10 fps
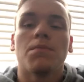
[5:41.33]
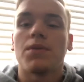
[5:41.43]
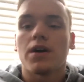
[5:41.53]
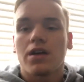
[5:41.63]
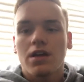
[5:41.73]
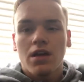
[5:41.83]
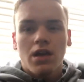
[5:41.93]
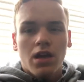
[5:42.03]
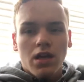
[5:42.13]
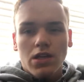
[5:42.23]
but
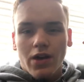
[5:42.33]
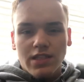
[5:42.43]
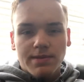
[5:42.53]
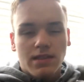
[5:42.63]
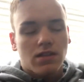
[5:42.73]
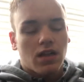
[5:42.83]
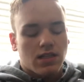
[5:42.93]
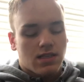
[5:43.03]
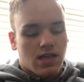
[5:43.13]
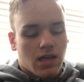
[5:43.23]
I spent a lot of
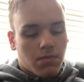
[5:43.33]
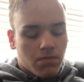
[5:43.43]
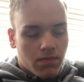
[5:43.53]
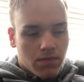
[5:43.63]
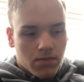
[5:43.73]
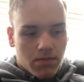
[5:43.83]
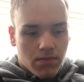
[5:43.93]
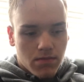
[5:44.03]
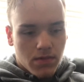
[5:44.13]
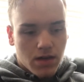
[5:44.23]
time
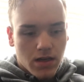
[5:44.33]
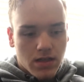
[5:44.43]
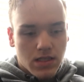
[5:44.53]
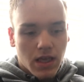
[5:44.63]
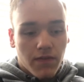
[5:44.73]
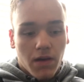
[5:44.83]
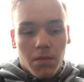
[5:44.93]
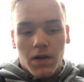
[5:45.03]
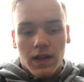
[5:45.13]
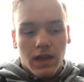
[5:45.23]
saving up
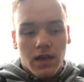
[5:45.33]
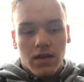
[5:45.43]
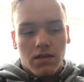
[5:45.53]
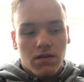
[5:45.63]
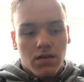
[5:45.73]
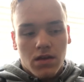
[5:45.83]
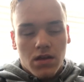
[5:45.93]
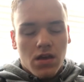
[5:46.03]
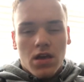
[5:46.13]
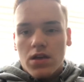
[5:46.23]
money
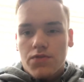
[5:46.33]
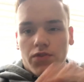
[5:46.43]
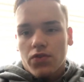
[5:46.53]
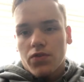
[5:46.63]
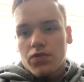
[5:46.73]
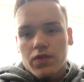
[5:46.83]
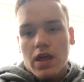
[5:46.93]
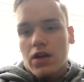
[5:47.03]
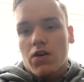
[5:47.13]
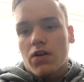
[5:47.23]
for
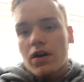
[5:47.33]
that car.